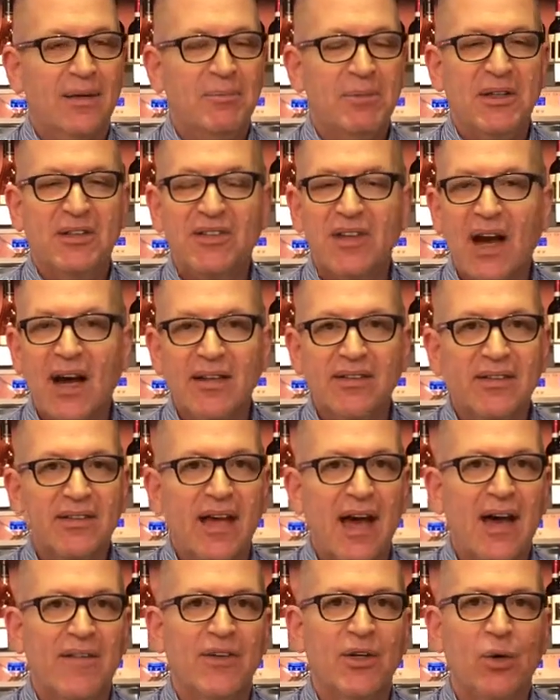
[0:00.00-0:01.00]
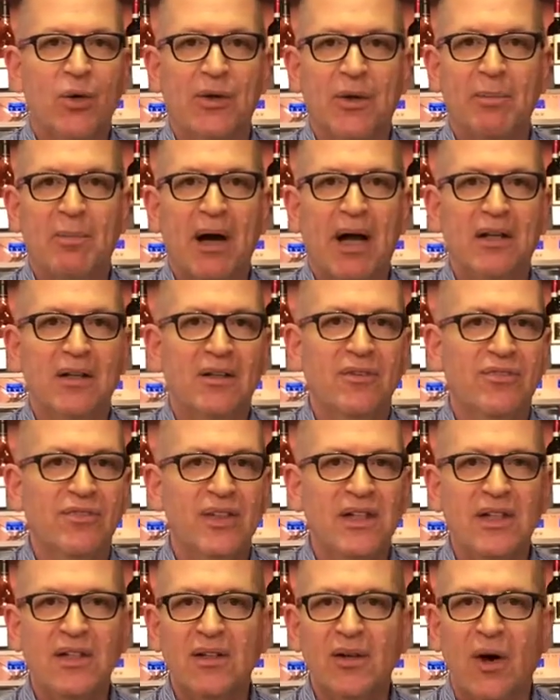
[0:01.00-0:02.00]
besides it having all the
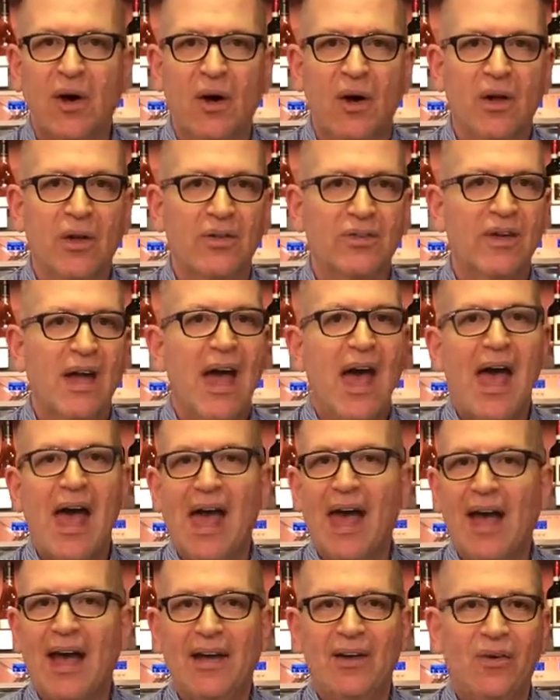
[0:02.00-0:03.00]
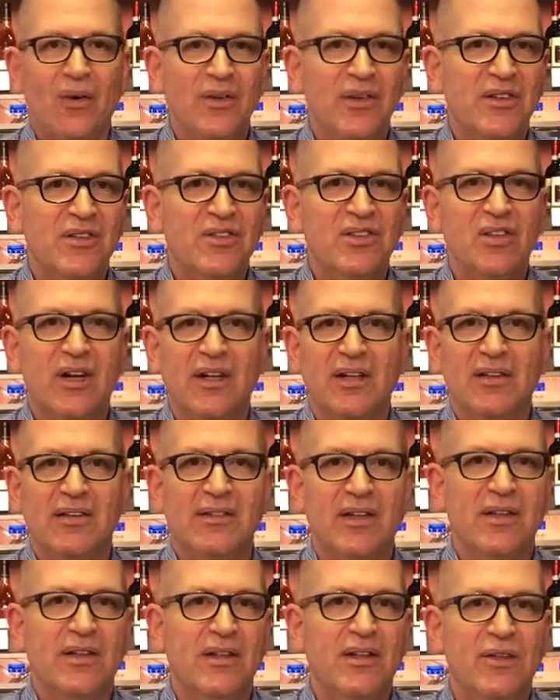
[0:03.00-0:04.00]
polyphenols and all these studies
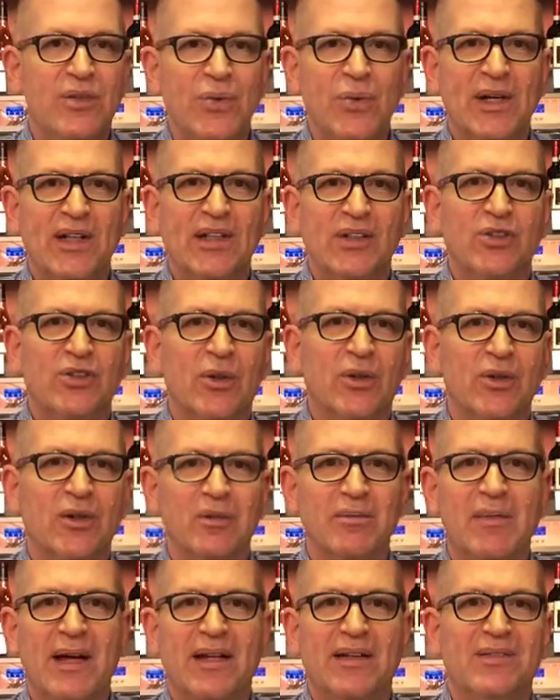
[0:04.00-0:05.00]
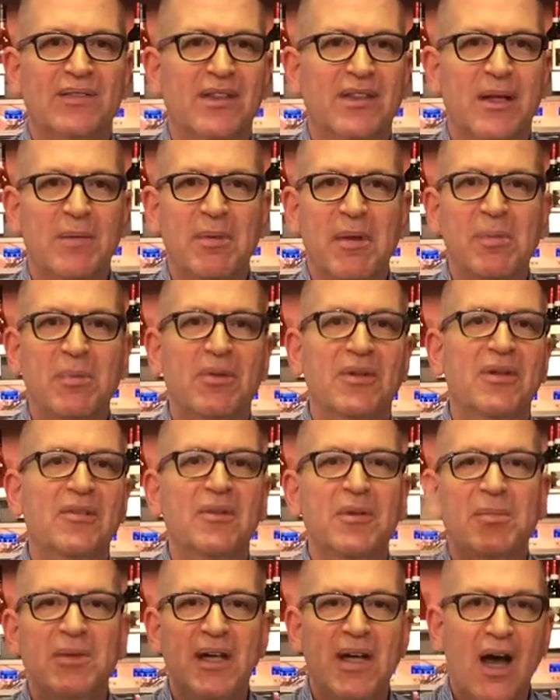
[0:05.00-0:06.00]
they did in New England Journal of Medicine that people live
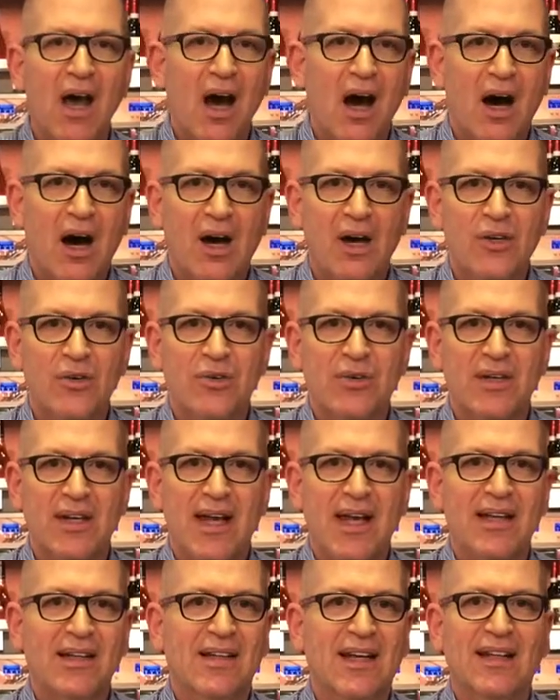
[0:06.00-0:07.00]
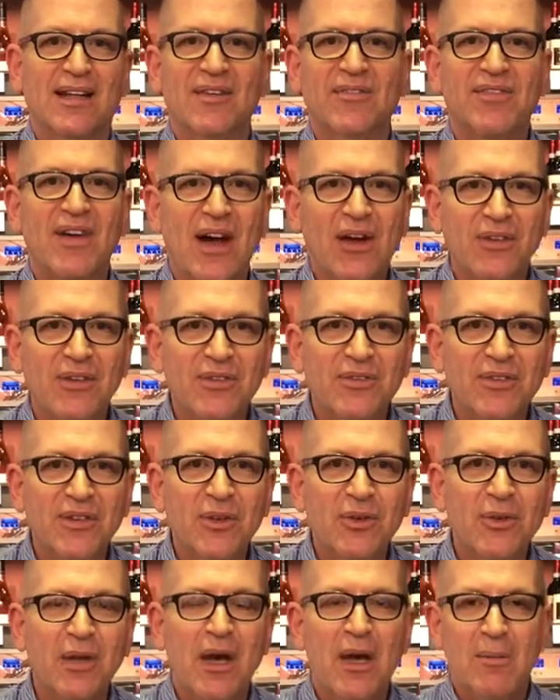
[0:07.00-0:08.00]
to be 108, like the Fountain of
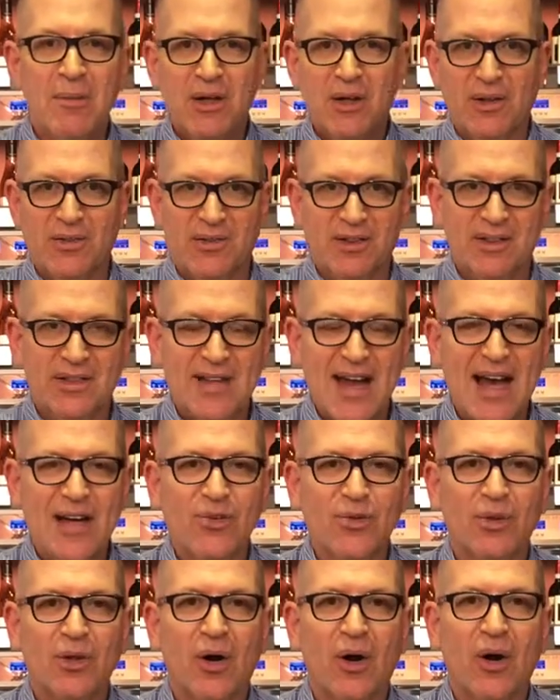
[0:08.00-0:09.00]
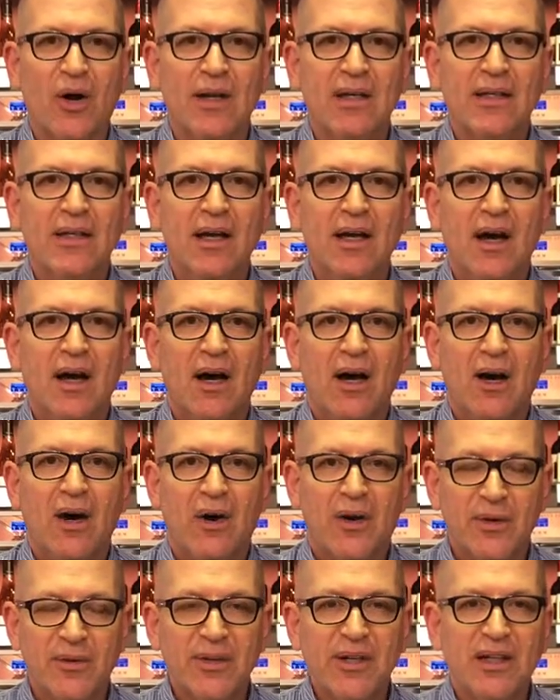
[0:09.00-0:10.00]
Youth, because it's natural artery
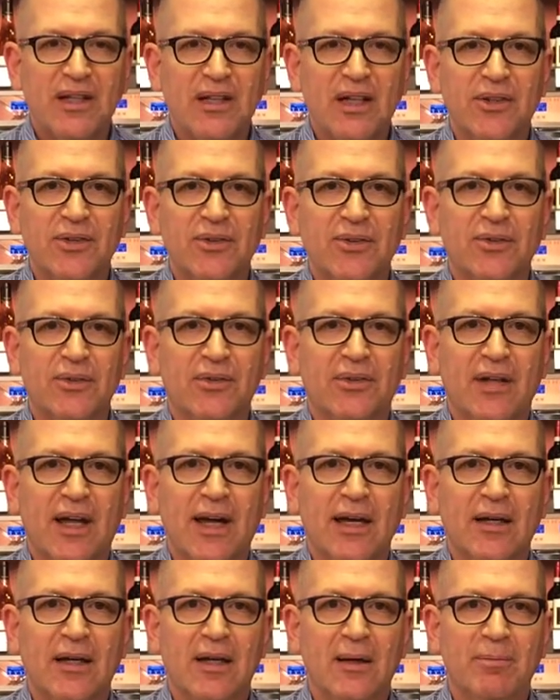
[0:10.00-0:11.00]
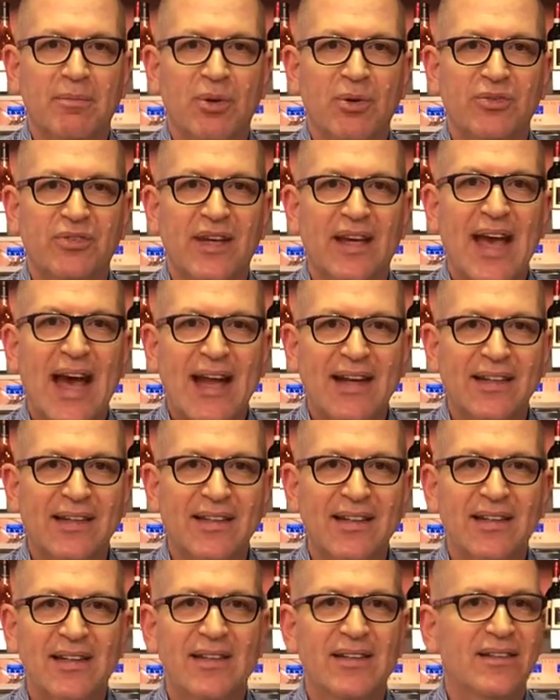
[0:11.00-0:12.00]
cleansers like
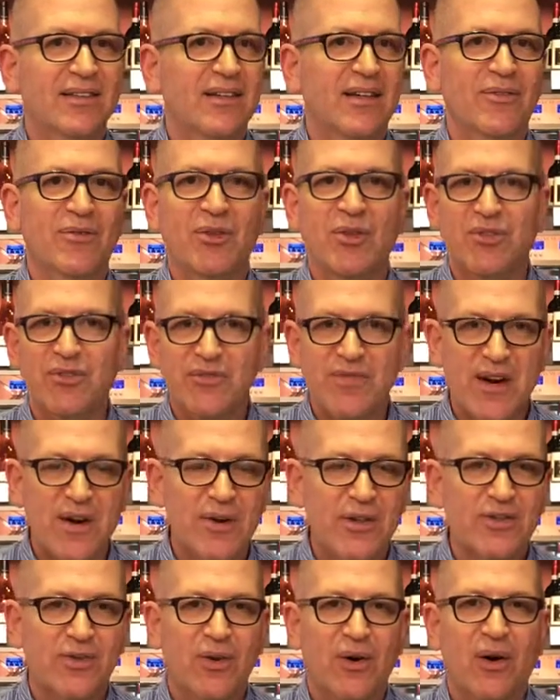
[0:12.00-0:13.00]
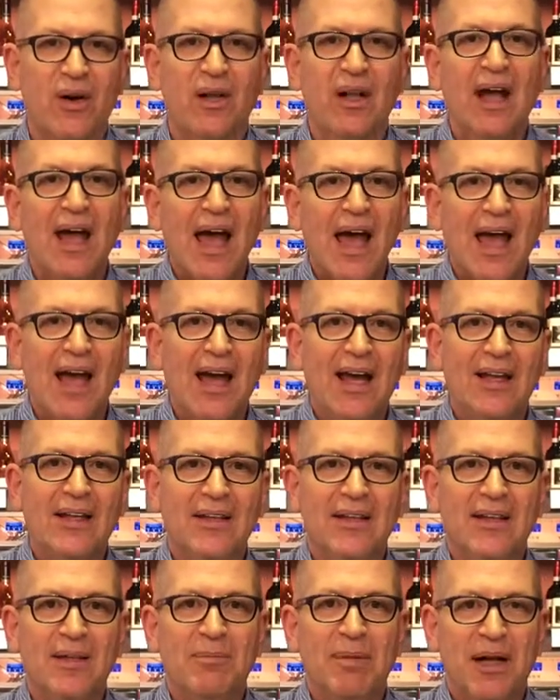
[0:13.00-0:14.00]
procyanidins and resveratrol
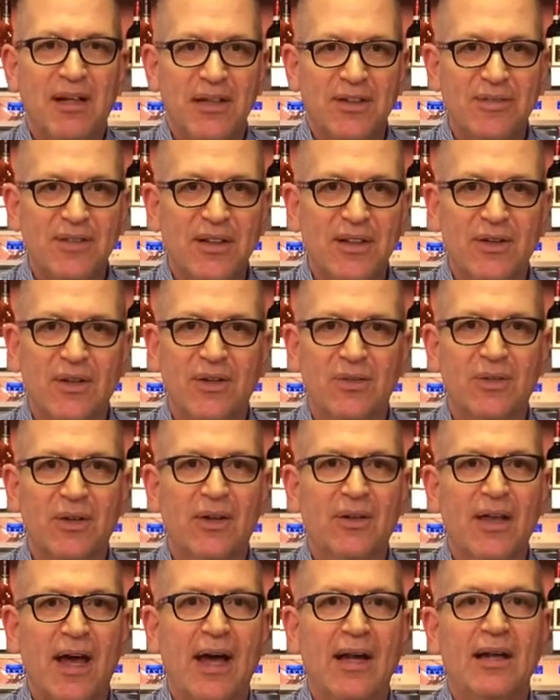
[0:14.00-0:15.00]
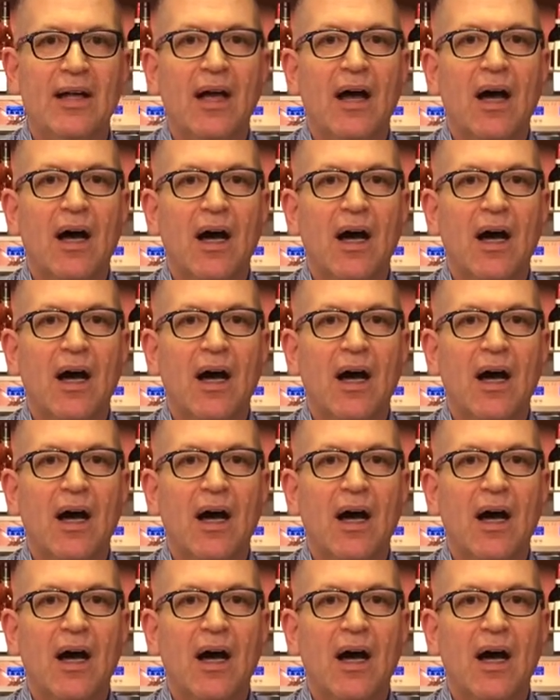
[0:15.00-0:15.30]
and polyphenols, all that.